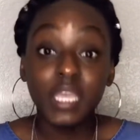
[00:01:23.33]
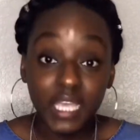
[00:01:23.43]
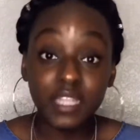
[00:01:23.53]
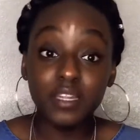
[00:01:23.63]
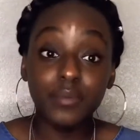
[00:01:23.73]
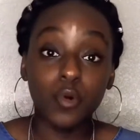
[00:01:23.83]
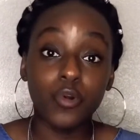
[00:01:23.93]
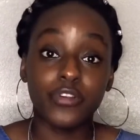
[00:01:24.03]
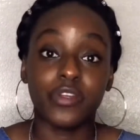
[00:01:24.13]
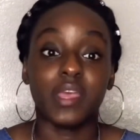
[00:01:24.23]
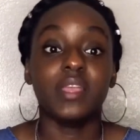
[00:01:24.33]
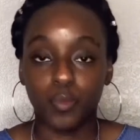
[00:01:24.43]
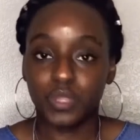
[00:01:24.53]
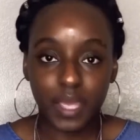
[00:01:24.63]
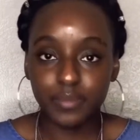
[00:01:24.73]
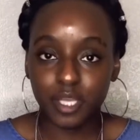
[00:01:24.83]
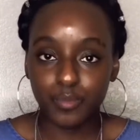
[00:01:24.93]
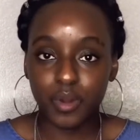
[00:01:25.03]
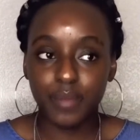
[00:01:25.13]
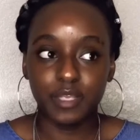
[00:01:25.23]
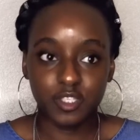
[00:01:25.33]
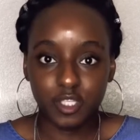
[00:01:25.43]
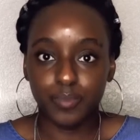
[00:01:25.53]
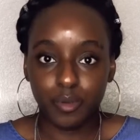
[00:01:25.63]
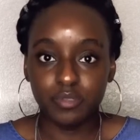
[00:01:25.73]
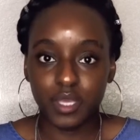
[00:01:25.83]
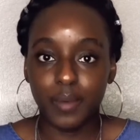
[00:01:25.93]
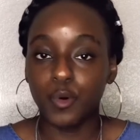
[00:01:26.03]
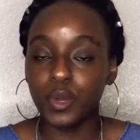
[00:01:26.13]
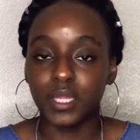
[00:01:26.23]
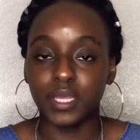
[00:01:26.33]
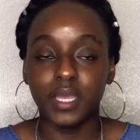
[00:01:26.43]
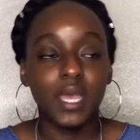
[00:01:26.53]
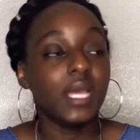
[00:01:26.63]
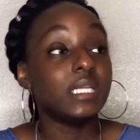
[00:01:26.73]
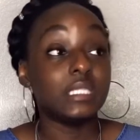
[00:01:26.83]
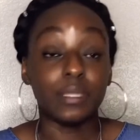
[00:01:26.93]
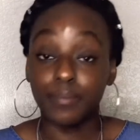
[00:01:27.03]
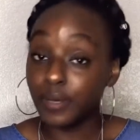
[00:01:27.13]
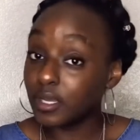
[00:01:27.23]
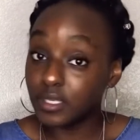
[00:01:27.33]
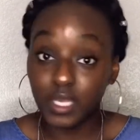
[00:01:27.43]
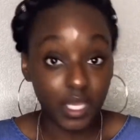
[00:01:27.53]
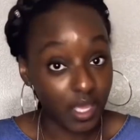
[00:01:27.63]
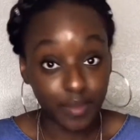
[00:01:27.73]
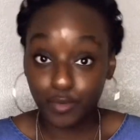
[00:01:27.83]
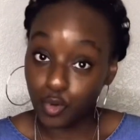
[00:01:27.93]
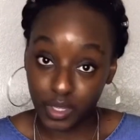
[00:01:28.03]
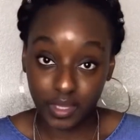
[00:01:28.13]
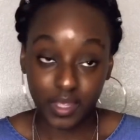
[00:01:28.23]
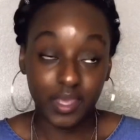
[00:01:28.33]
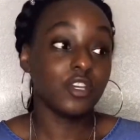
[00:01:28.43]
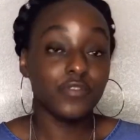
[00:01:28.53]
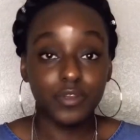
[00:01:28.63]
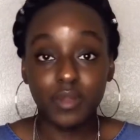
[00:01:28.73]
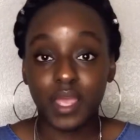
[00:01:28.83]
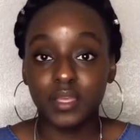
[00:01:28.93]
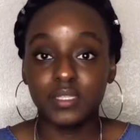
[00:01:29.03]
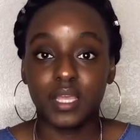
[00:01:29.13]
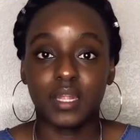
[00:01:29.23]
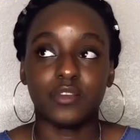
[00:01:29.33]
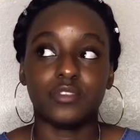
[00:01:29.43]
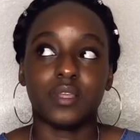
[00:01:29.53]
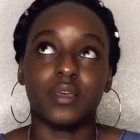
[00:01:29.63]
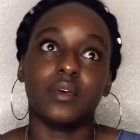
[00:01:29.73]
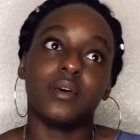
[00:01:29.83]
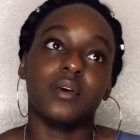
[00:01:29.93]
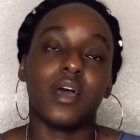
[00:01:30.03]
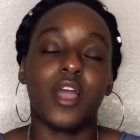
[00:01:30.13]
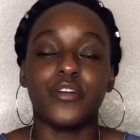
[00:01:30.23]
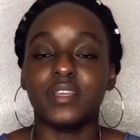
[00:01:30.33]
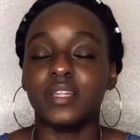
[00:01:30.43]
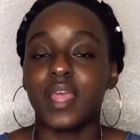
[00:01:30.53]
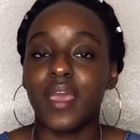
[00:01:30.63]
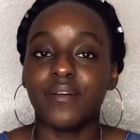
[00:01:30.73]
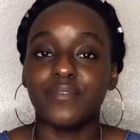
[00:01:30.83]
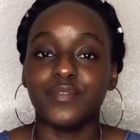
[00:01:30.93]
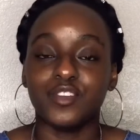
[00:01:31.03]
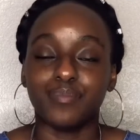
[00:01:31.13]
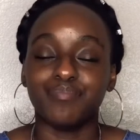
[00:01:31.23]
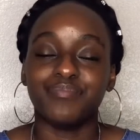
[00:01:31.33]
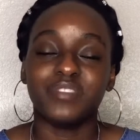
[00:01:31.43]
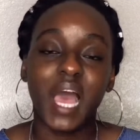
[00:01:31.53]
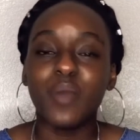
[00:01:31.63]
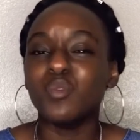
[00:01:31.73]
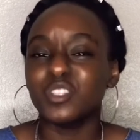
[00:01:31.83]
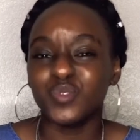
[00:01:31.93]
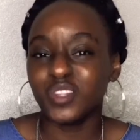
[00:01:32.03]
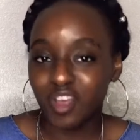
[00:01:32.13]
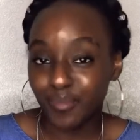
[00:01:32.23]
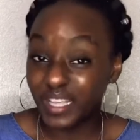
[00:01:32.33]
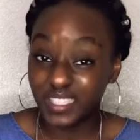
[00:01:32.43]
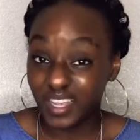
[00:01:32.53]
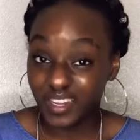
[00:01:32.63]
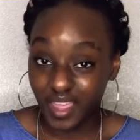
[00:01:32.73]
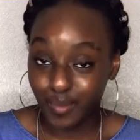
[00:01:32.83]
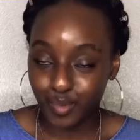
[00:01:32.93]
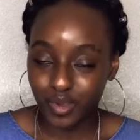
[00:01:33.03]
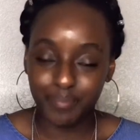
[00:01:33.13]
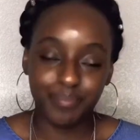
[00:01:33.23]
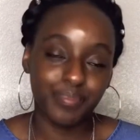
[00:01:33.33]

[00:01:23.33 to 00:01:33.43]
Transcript: Ended up ordering it. With Amazon Prime, it's supposed to come quickly. The book didn't come quickly. It took a few days, and I was just like, I already didn't have, time wasn't really on my side at that point,